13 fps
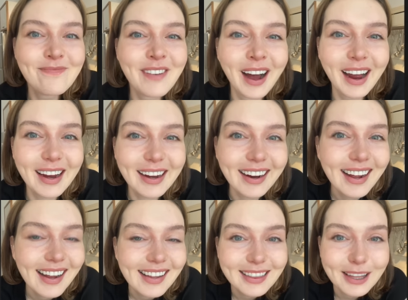my
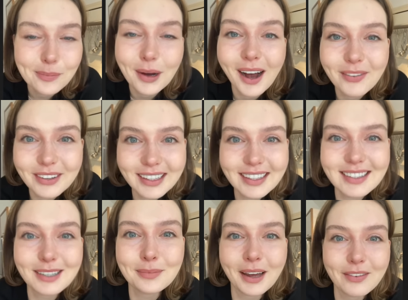the puffiness
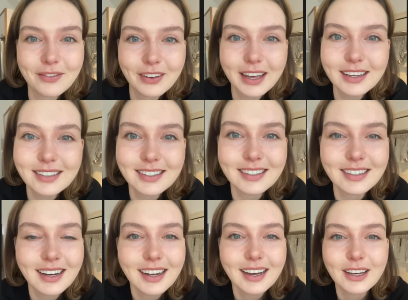in my face,
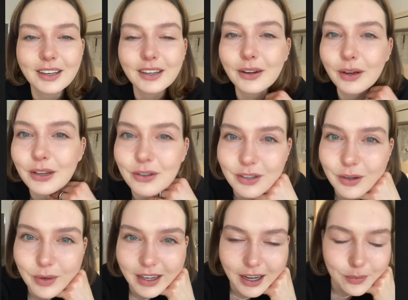you know, I usually
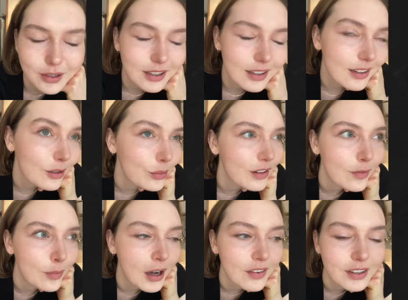wake up with a little bit of
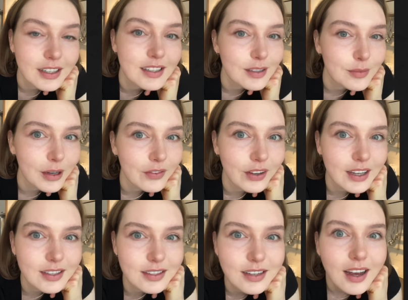puffiness in my
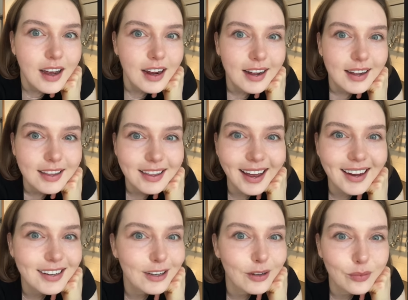face,
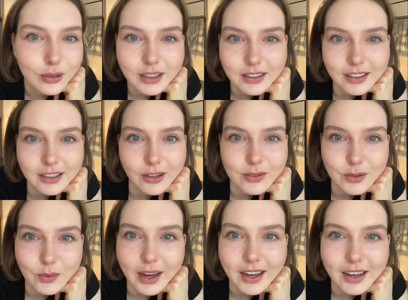that completely goes
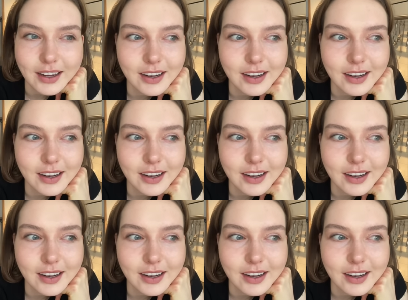away.